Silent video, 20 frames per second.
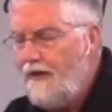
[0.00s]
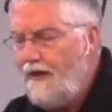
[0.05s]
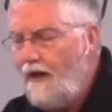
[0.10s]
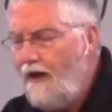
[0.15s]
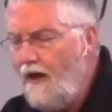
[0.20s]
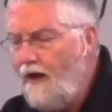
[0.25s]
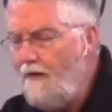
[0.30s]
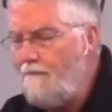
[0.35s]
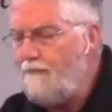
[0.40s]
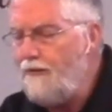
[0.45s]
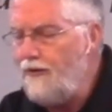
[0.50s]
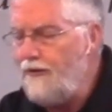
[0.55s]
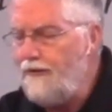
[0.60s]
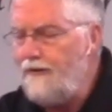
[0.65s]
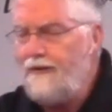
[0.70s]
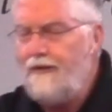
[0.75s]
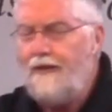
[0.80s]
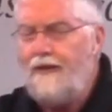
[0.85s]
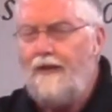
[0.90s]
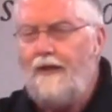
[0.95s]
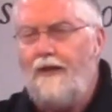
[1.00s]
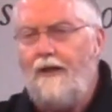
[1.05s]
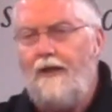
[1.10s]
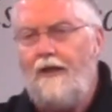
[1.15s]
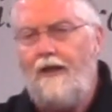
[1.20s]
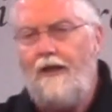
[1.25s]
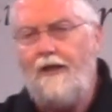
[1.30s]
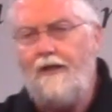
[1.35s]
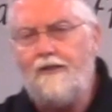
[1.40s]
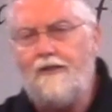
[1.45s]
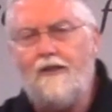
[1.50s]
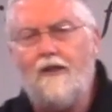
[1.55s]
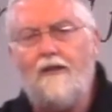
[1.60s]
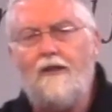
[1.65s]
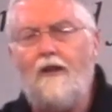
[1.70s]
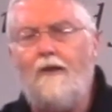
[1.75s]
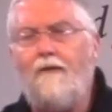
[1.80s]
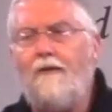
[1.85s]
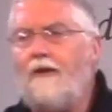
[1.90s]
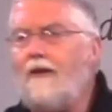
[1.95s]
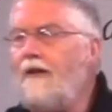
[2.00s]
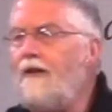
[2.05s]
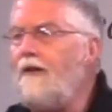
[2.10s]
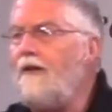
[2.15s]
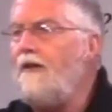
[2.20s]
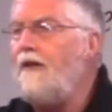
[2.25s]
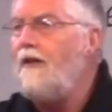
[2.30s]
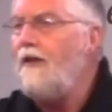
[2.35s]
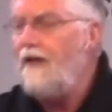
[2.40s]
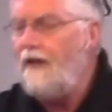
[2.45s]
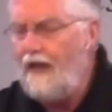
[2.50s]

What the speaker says: Humble, insignificant